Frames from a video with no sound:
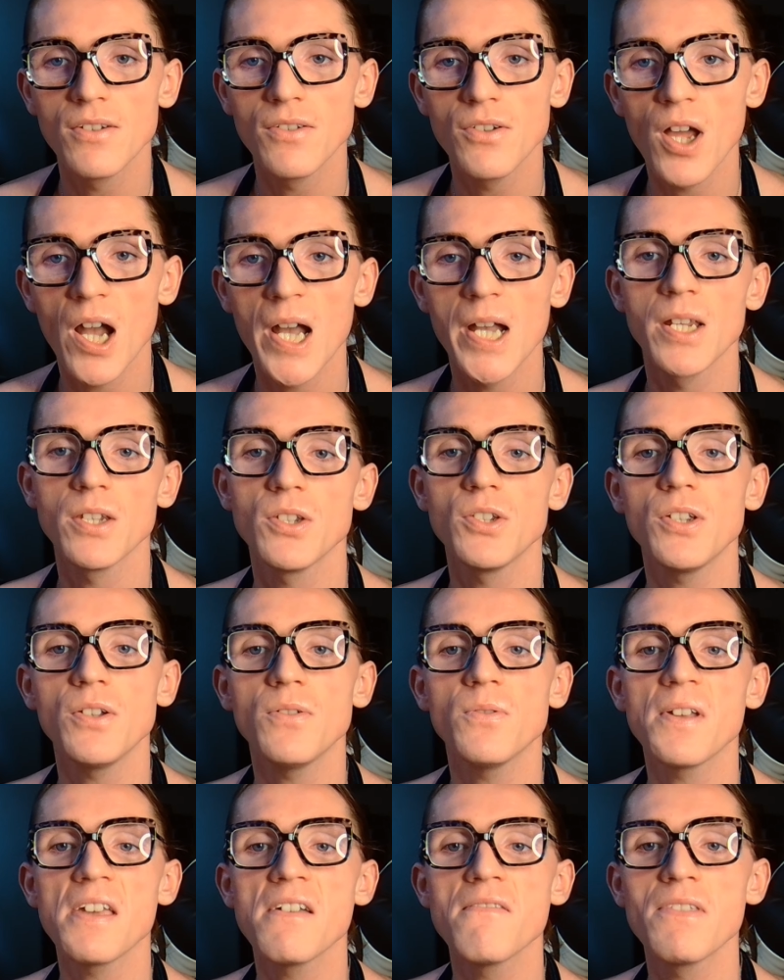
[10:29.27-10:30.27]
not
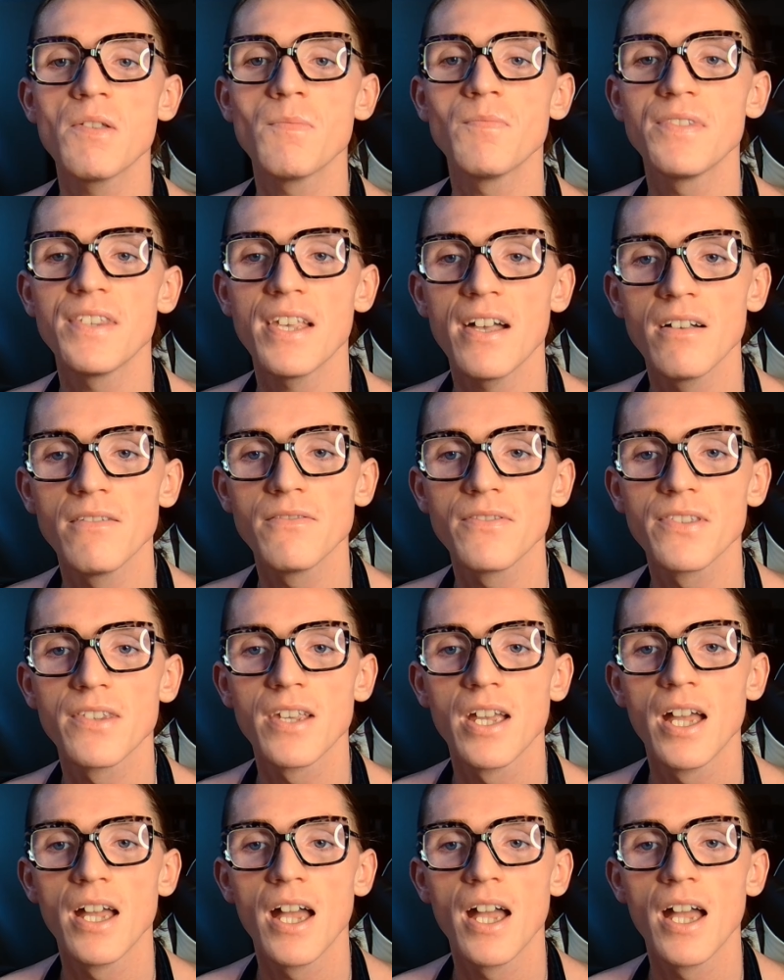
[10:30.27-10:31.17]
to give themselves